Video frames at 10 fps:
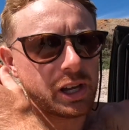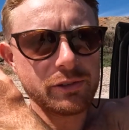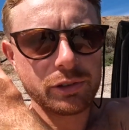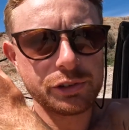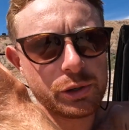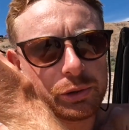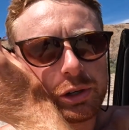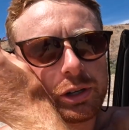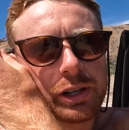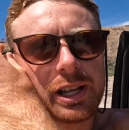like everyone's still on
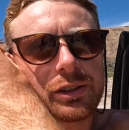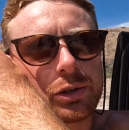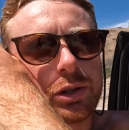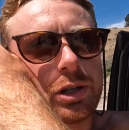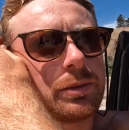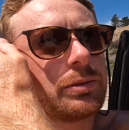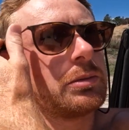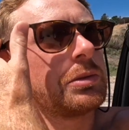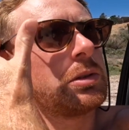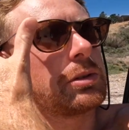holidays, or
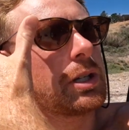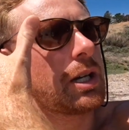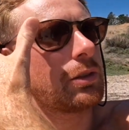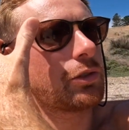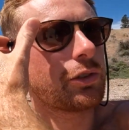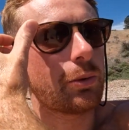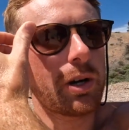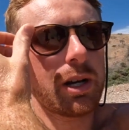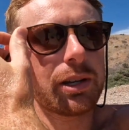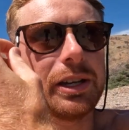yeah, just not
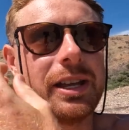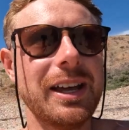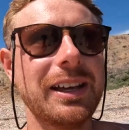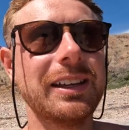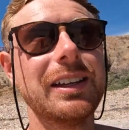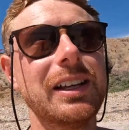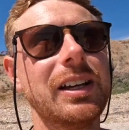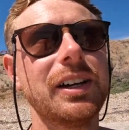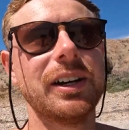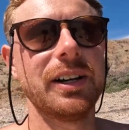working.
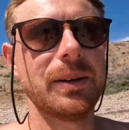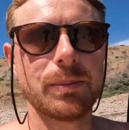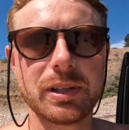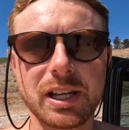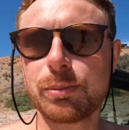But yeah,